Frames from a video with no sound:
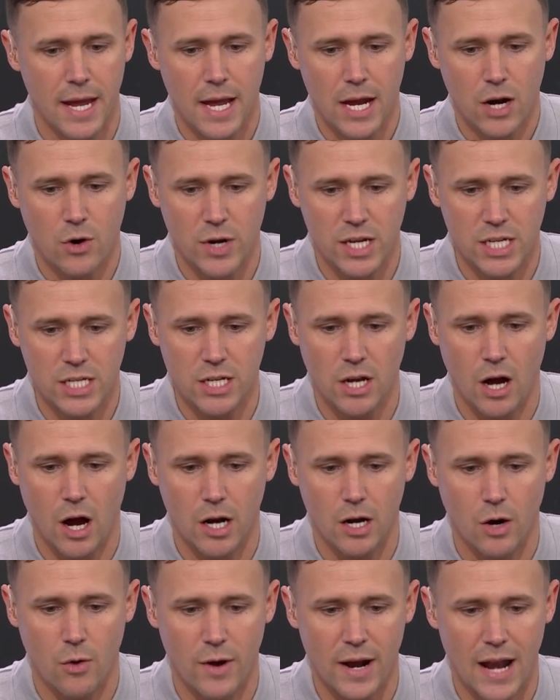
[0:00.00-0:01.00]

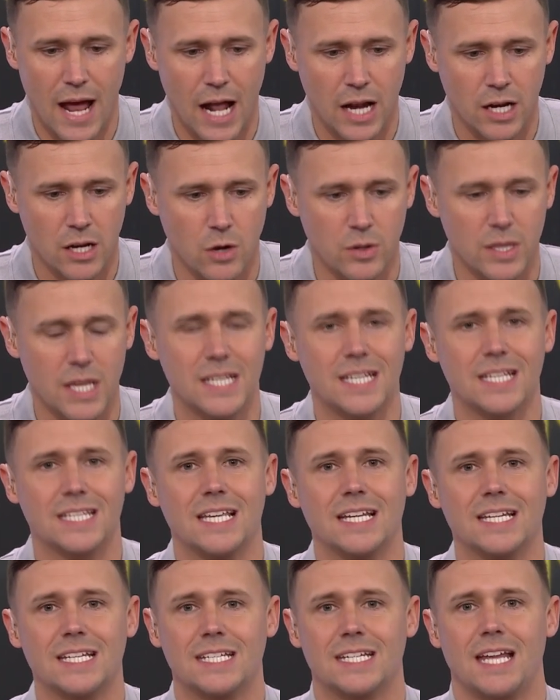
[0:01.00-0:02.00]
Cristiano Ronaldo, this is
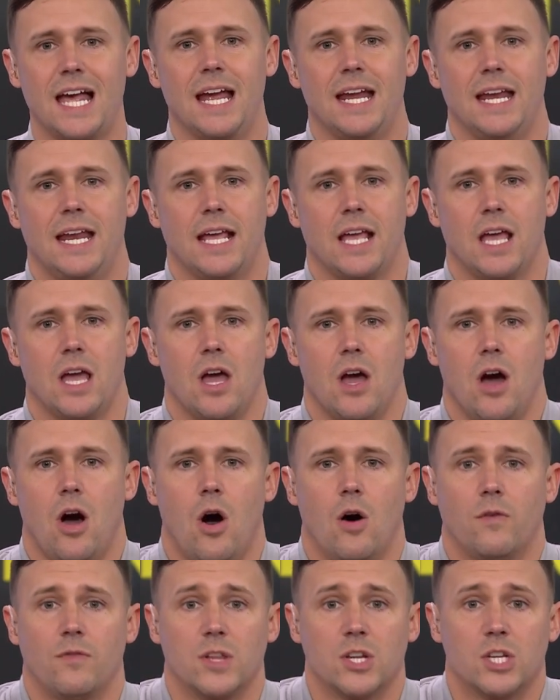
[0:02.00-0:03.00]
the signing
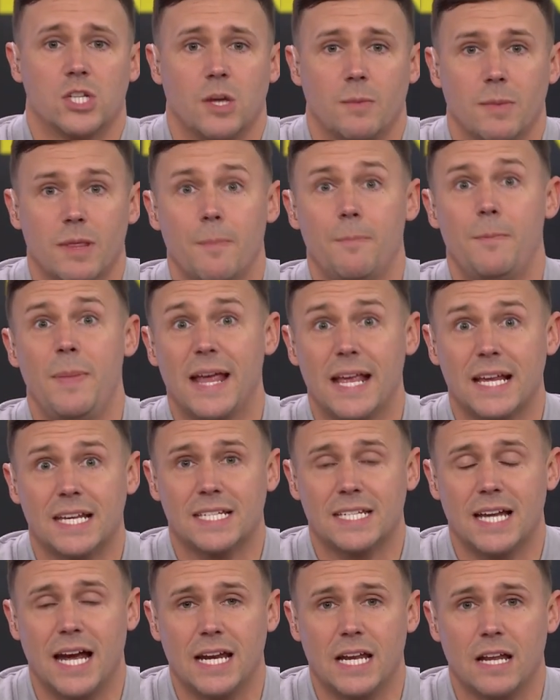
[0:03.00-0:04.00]
of the summer, the biggest
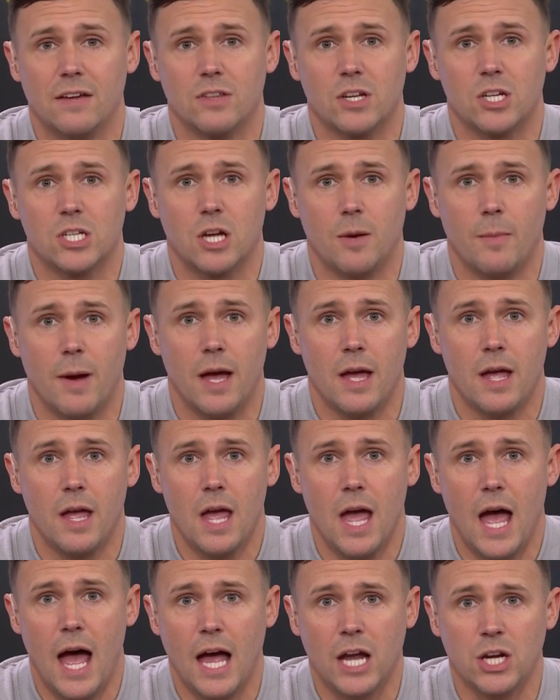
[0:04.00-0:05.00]
signing of the summer,
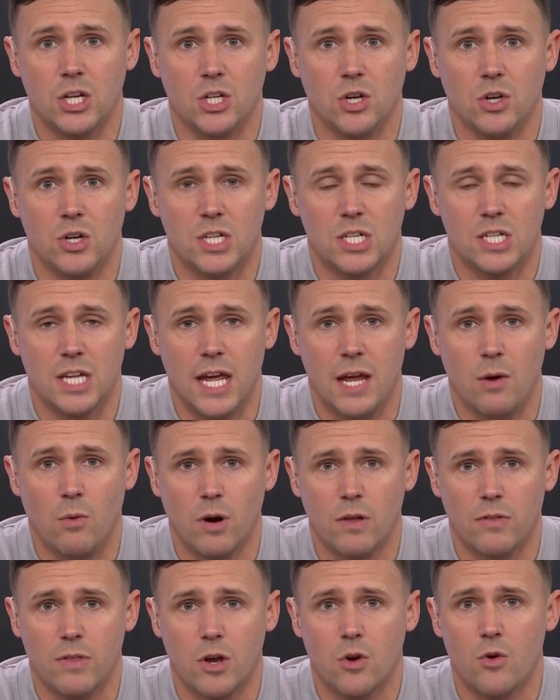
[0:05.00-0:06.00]
I should say.
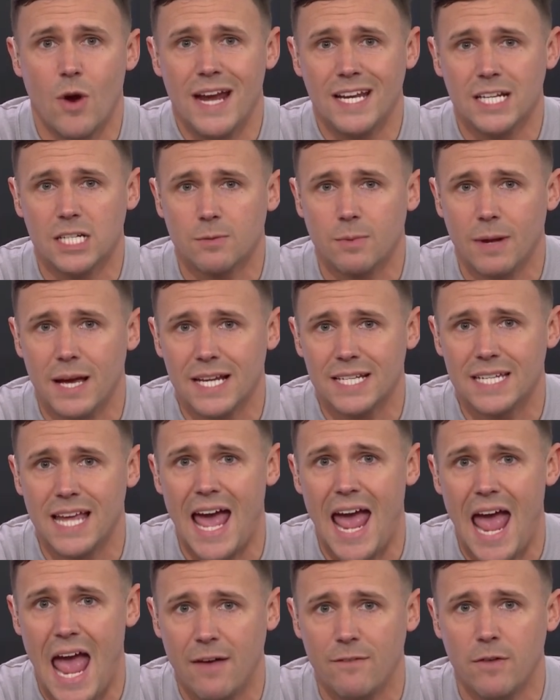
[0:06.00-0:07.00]
One of the greatest players to
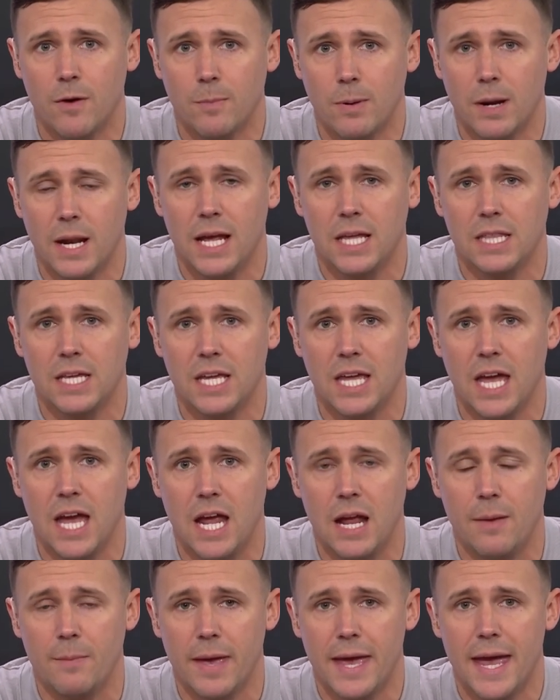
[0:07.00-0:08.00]
ever play the
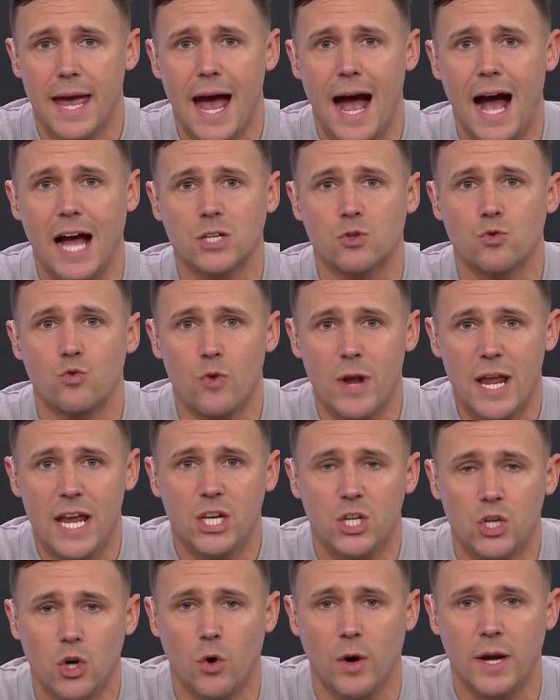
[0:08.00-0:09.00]
game has
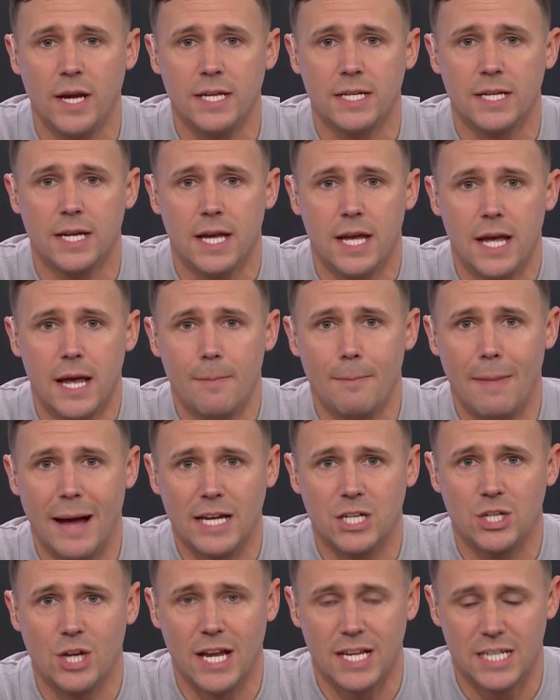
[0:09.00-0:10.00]
rejoined
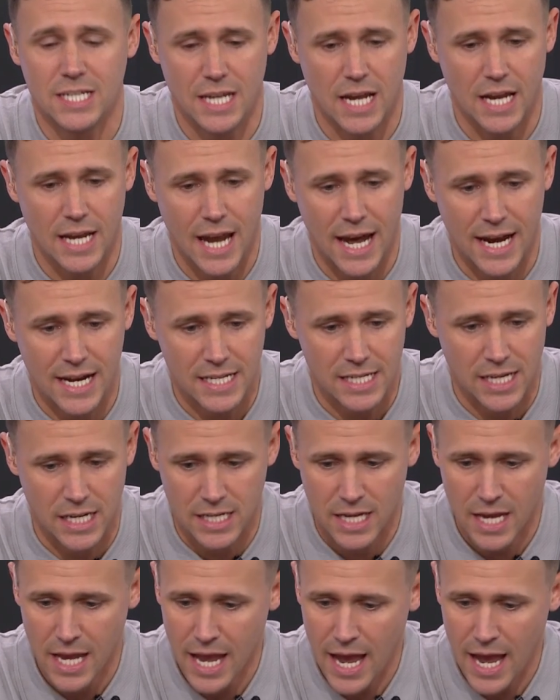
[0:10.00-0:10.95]
Manchester United.